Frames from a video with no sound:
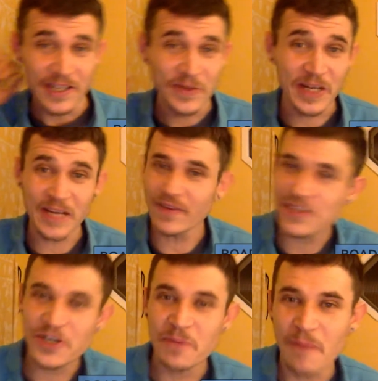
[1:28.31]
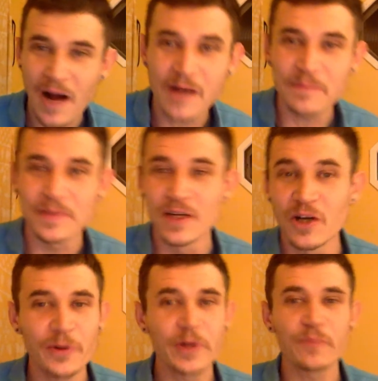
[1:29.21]
You can't even ask your mom
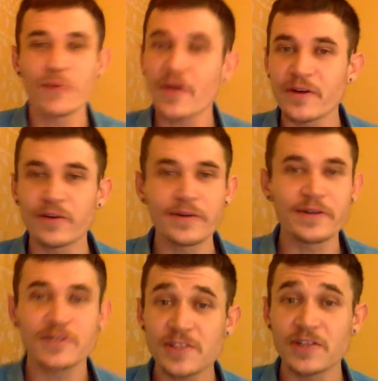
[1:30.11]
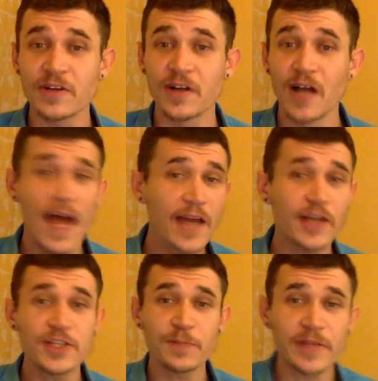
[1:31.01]
or your brother or your sister, hey,
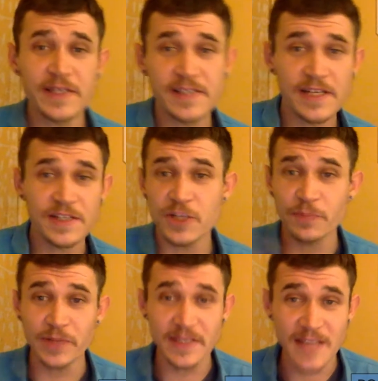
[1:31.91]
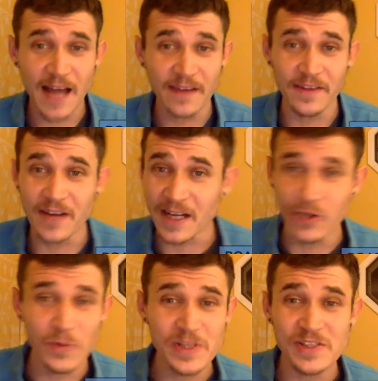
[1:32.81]
could you please this? Could you please that? They're not going
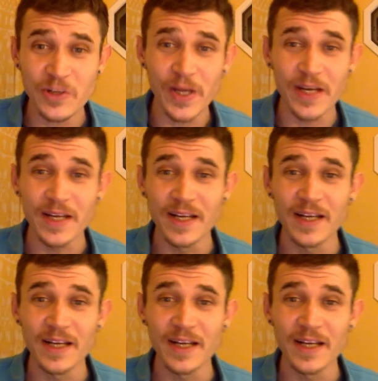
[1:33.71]
to always do it.